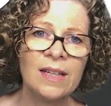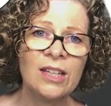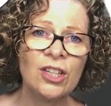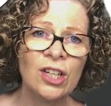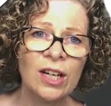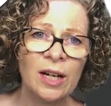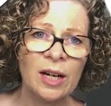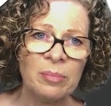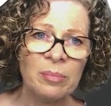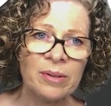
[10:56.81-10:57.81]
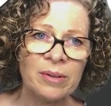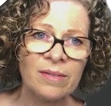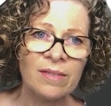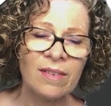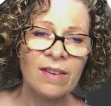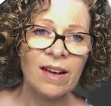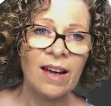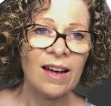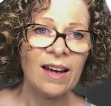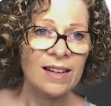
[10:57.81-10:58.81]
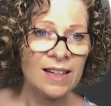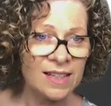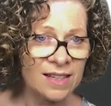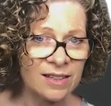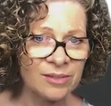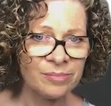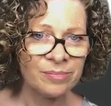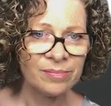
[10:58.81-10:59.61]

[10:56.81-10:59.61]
is shut up and listen